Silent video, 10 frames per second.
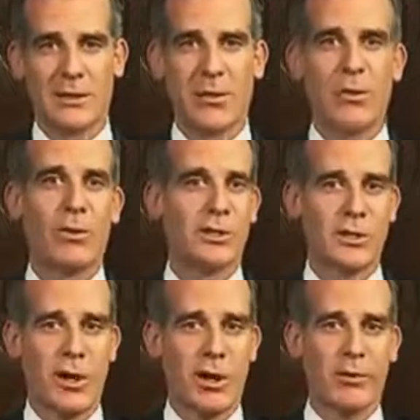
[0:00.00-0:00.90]
or just
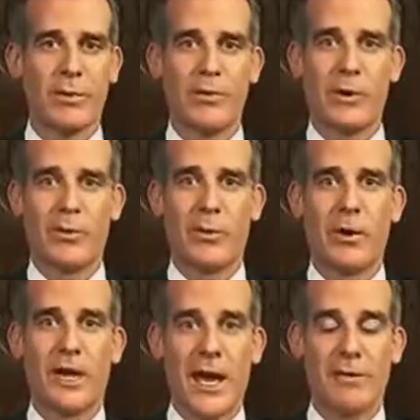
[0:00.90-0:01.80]
call
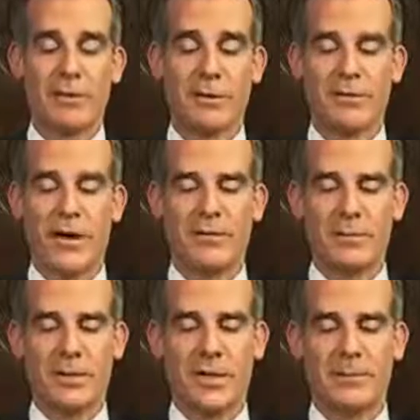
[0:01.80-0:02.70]
311 after 5
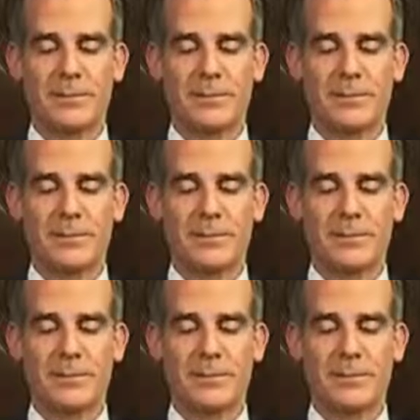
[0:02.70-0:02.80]
p.m.